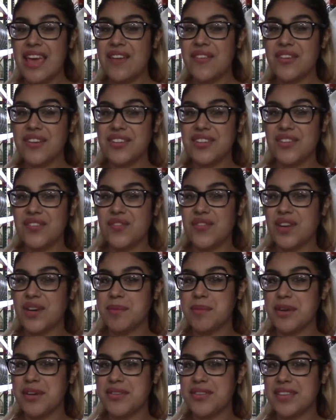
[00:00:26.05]
First and
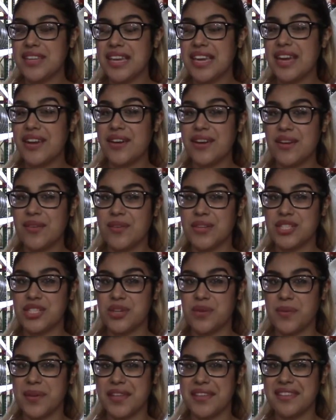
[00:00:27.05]
foremost, here at
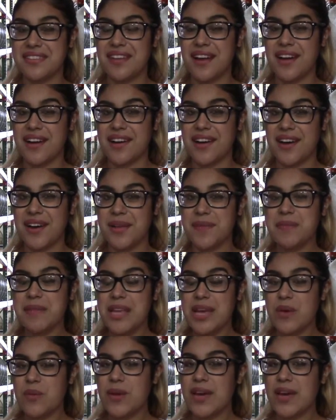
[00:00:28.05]
OriginalWheels.com,